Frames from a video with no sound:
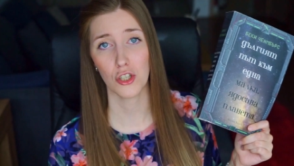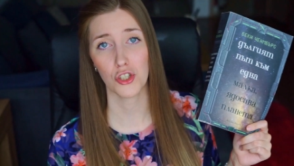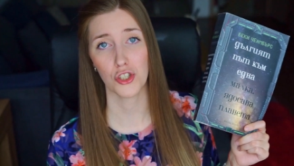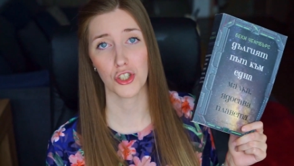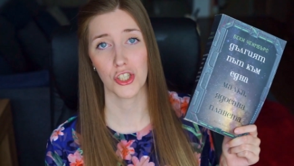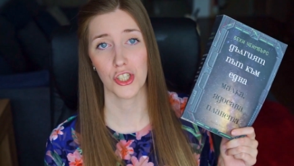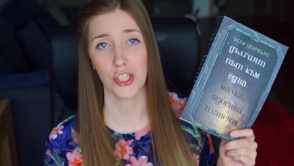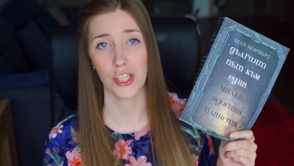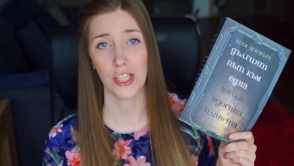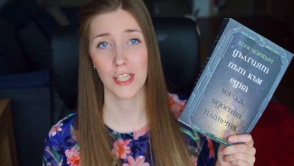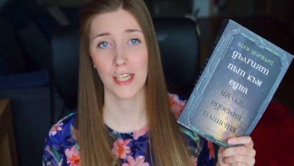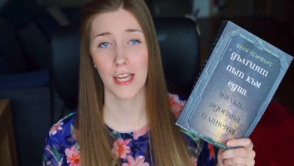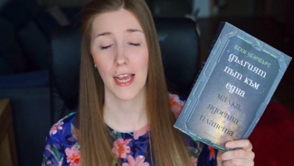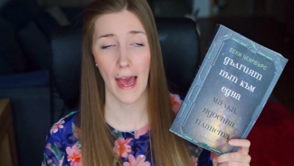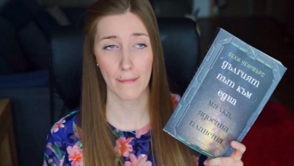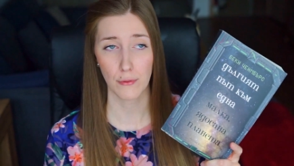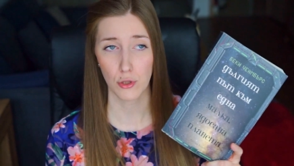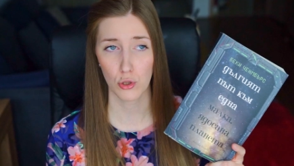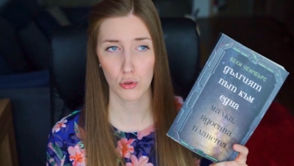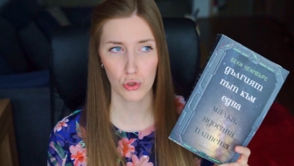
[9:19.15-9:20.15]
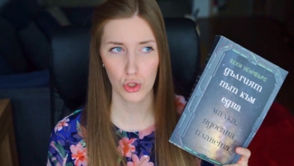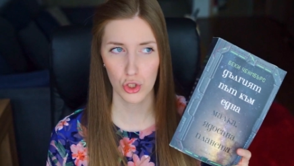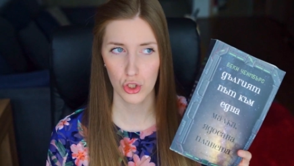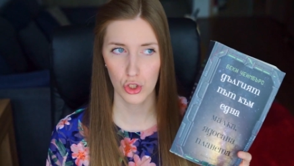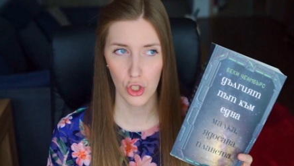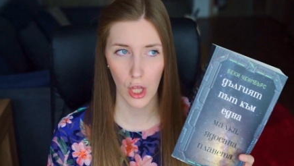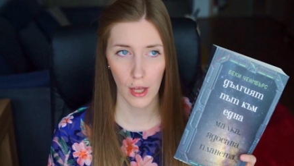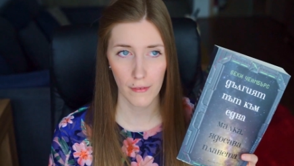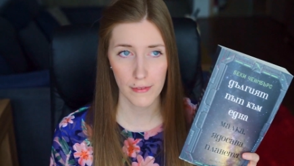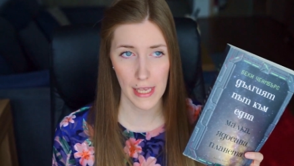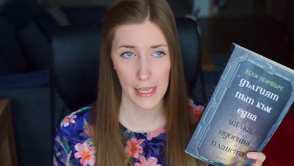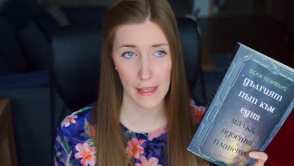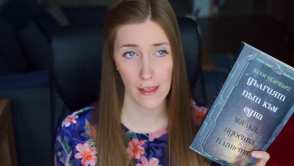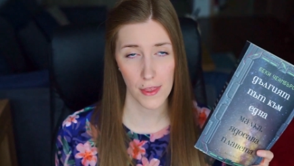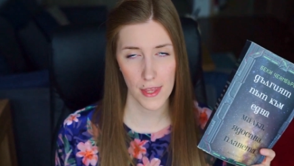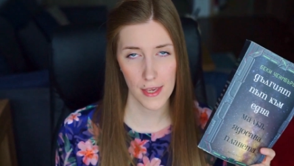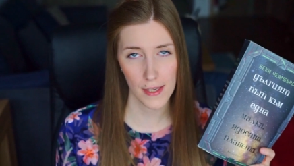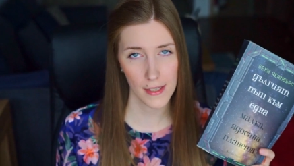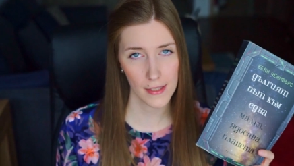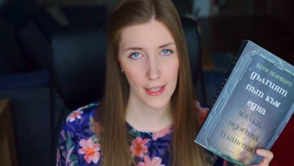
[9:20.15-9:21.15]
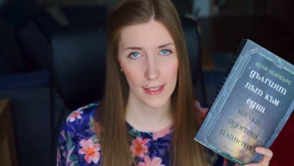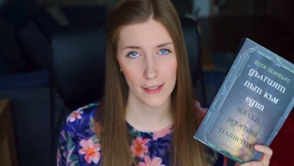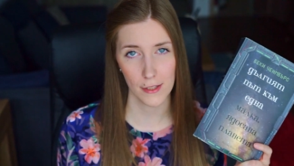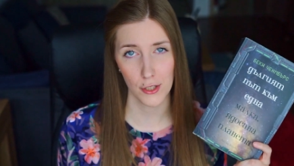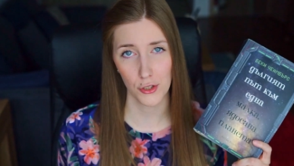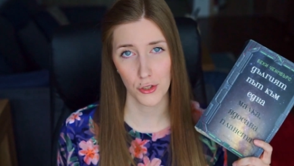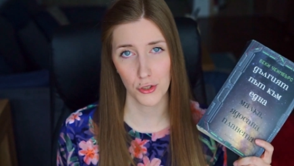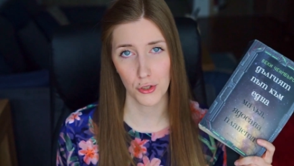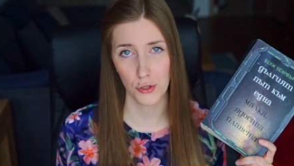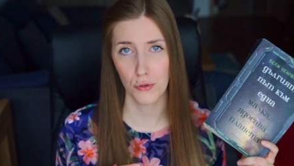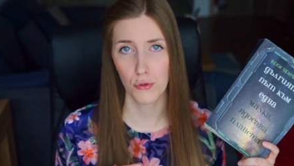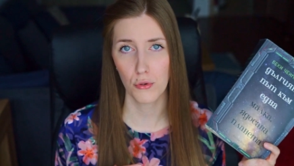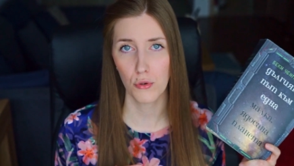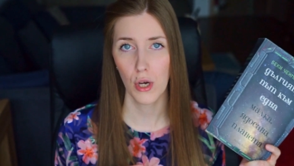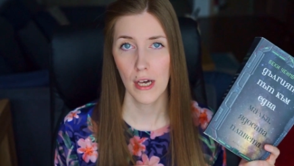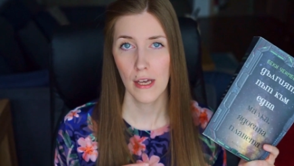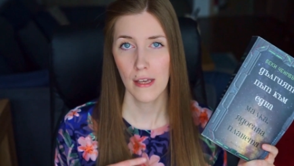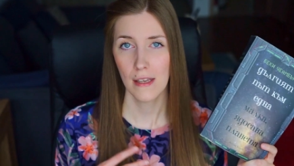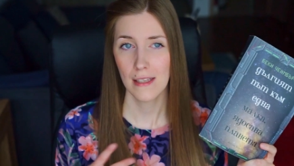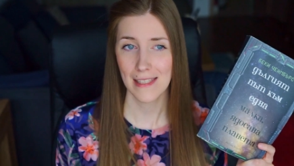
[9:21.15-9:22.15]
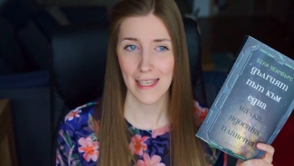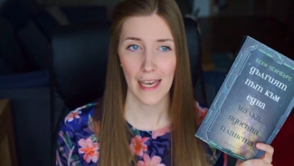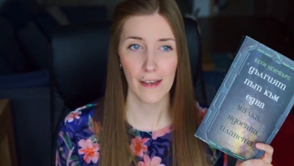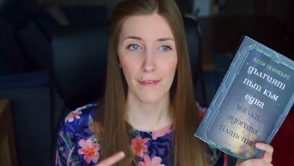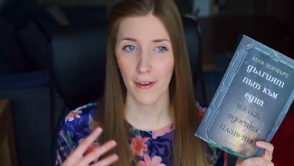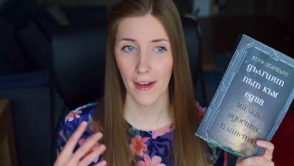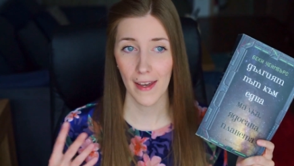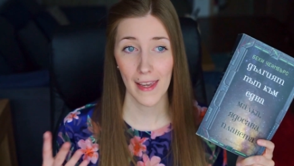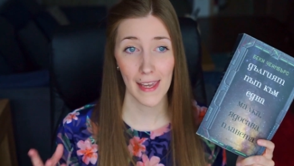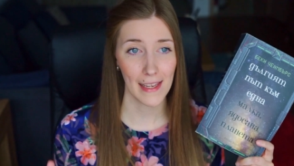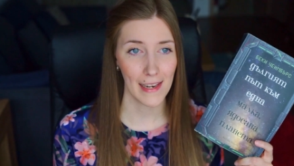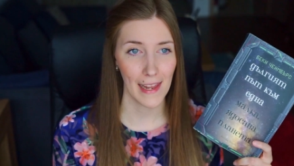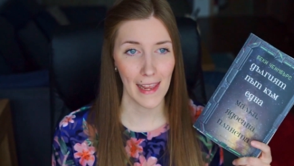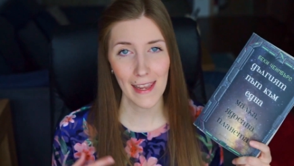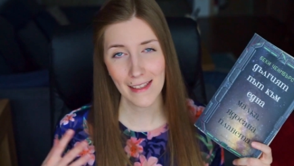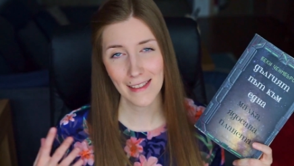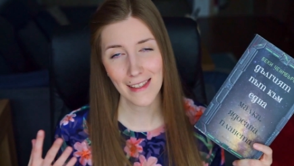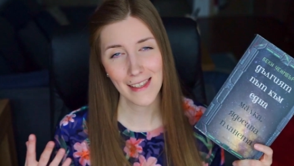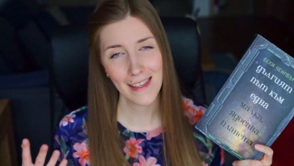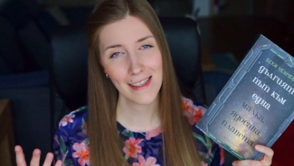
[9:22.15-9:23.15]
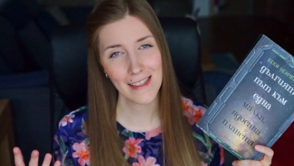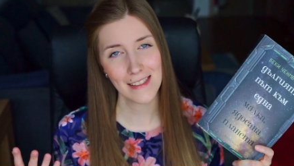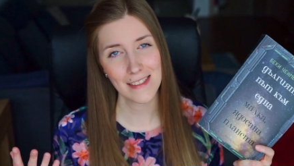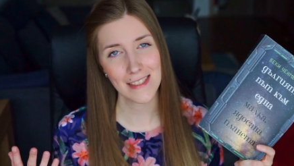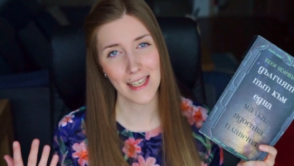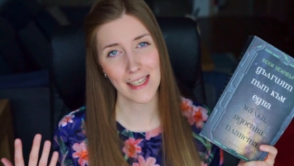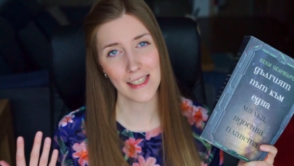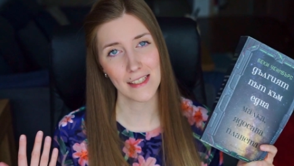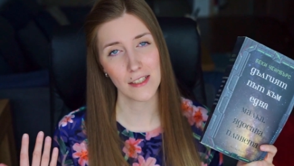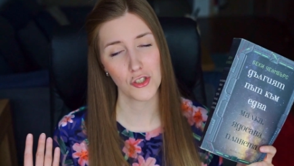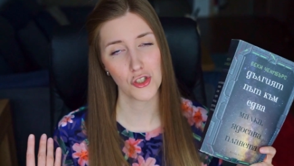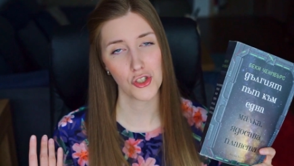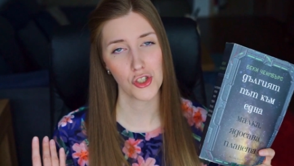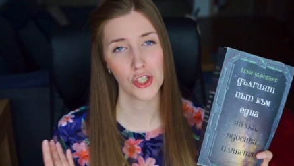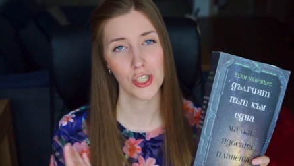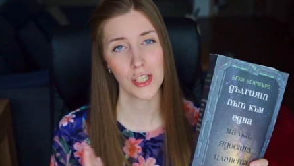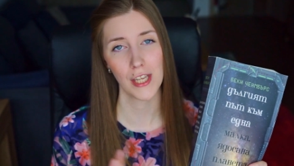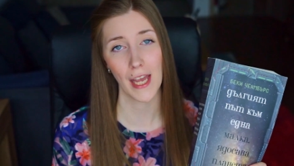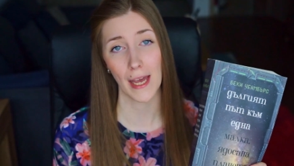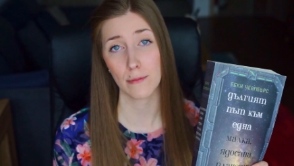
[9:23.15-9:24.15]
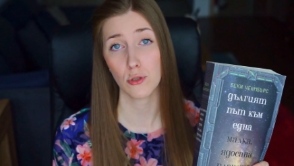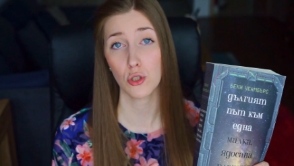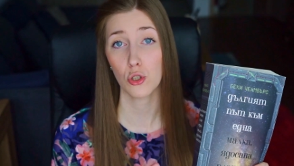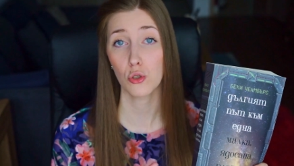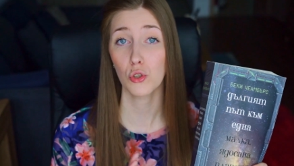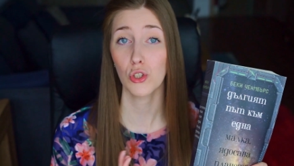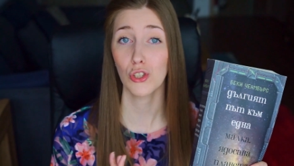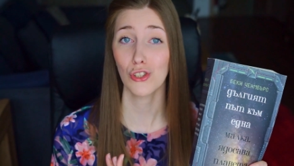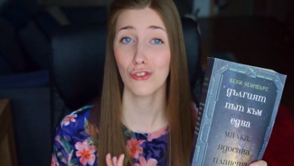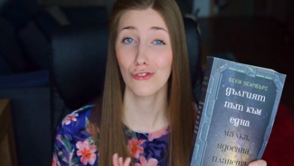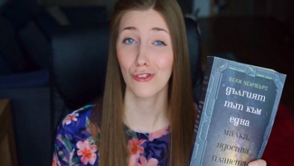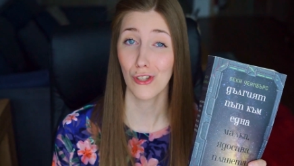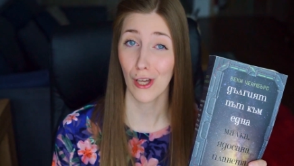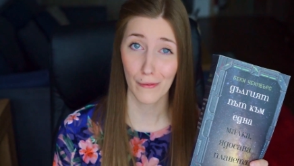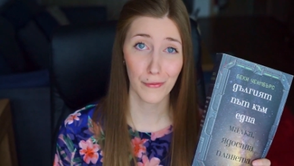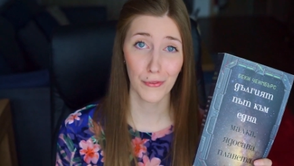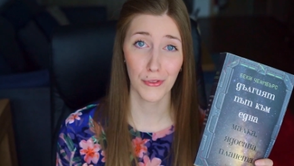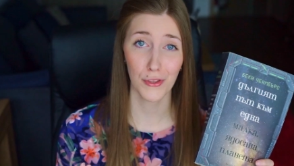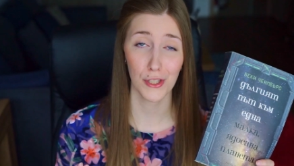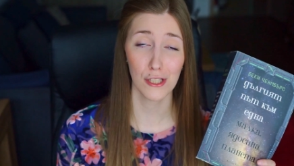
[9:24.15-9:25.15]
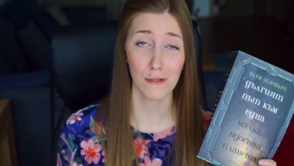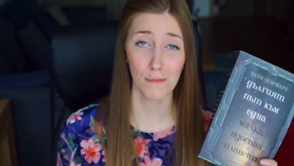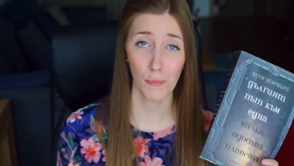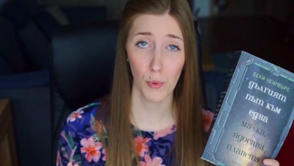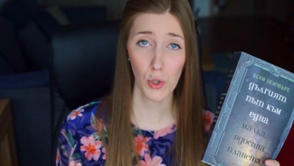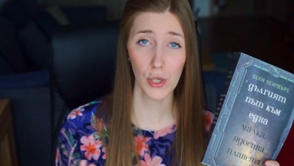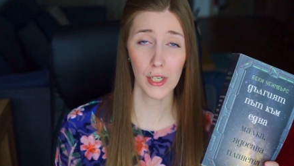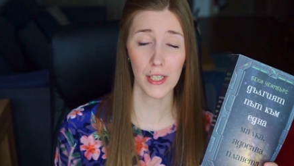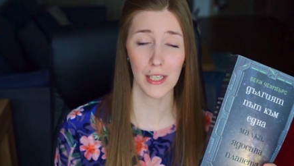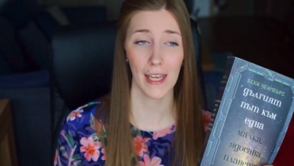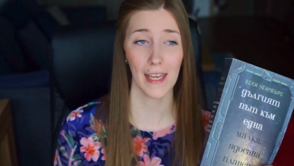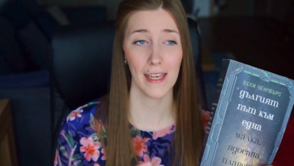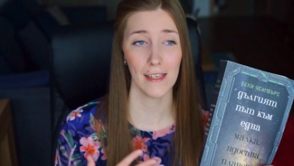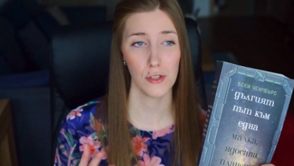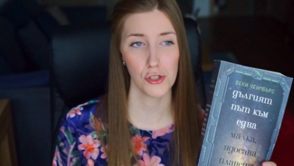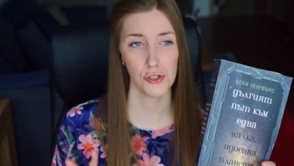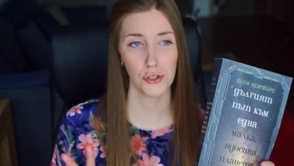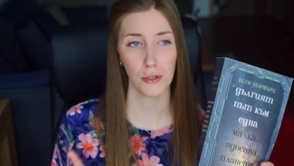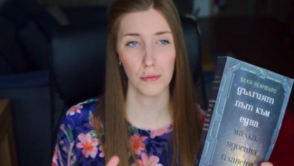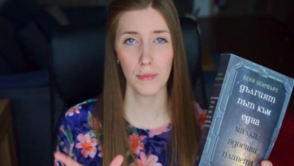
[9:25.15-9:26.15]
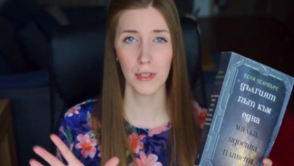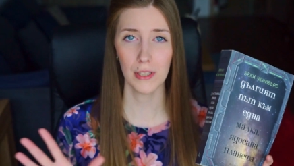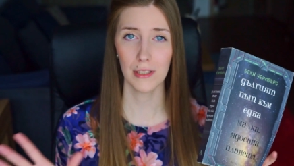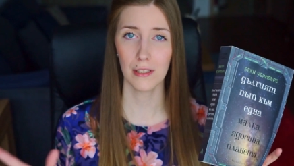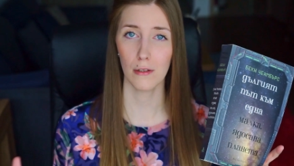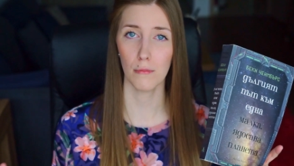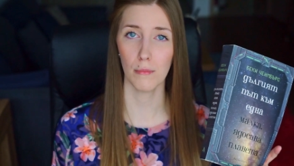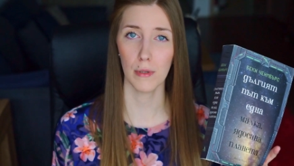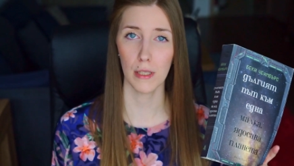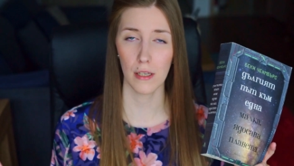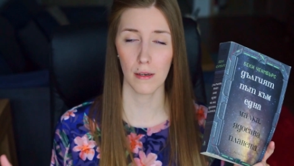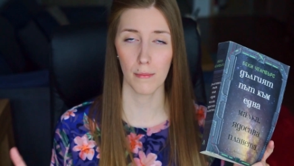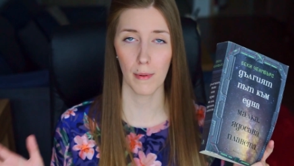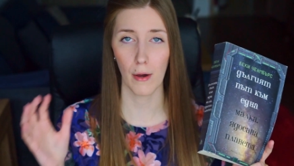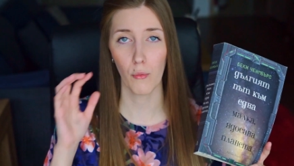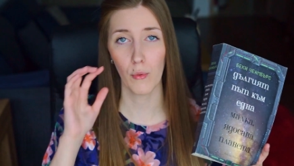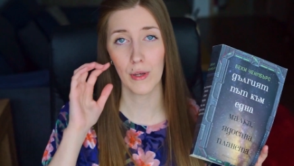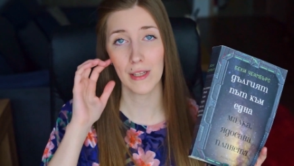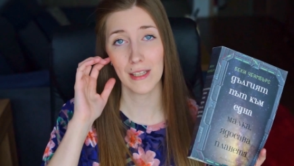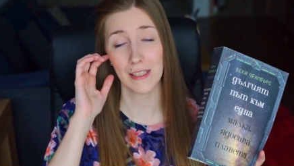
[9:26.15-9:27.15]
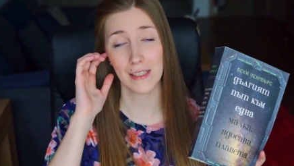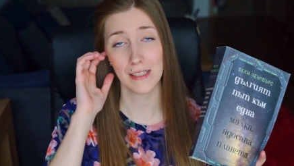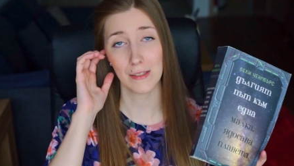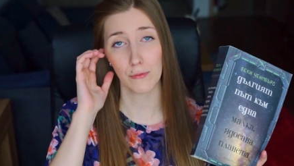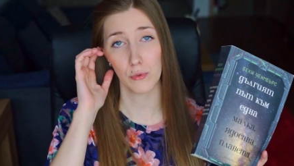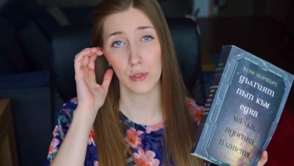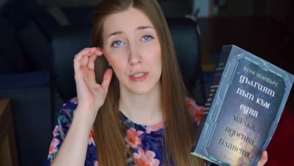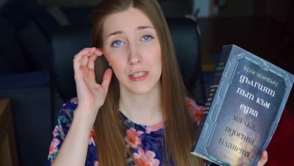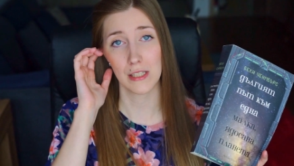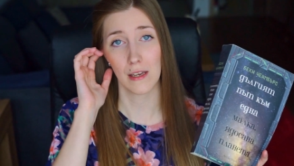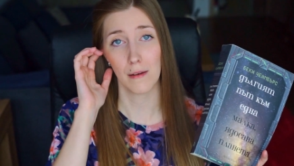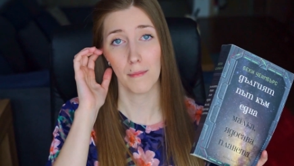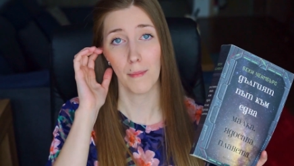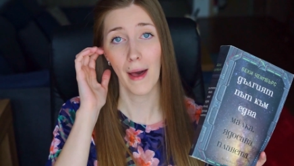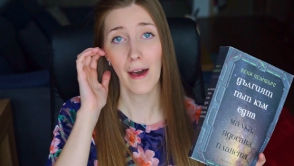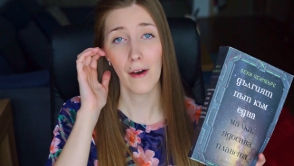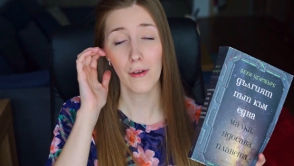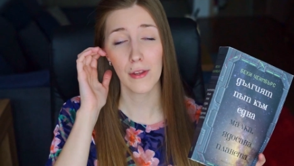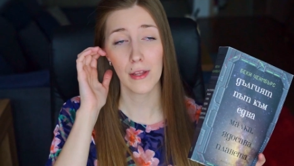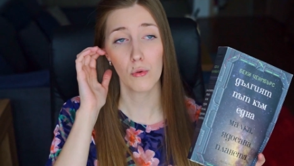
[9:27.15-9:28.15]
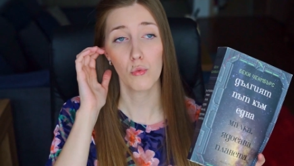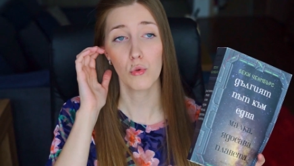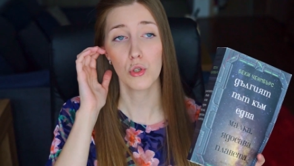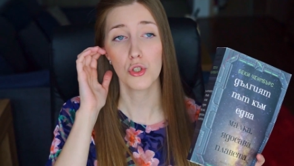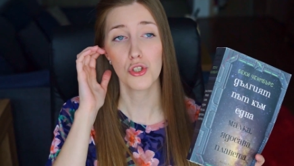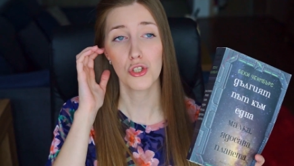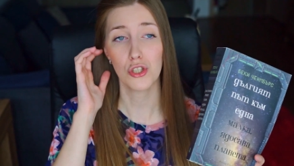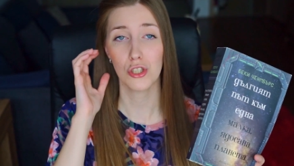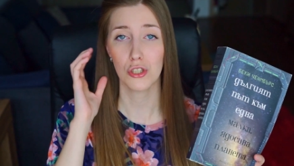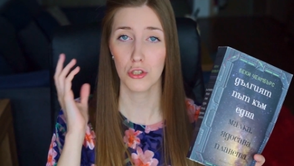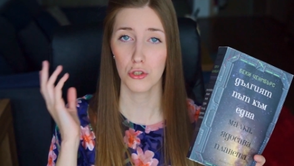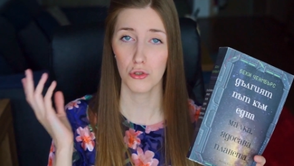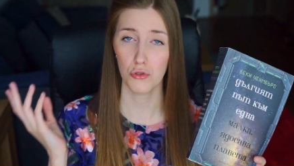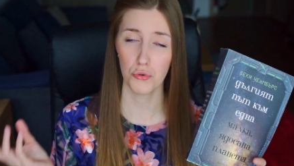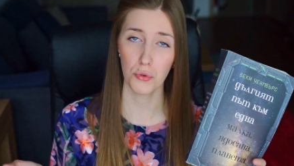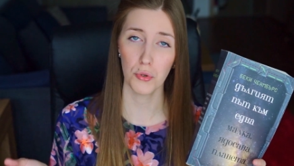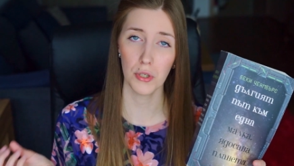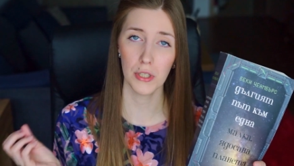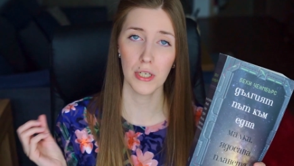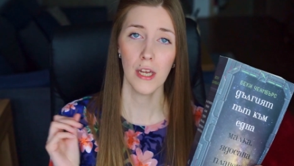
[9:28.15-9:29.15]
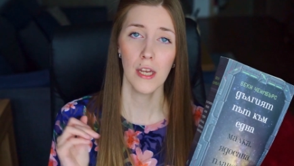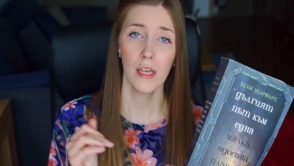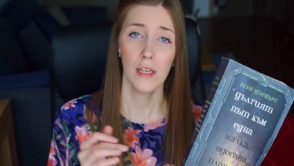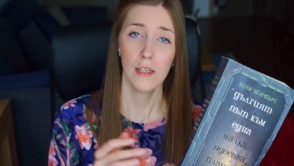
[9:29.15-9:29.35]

She absolutely loves anything connected to sci-fi and aliens, and she absolutely loved this book, and she told me a little bit about what it was about and what she enjoyed.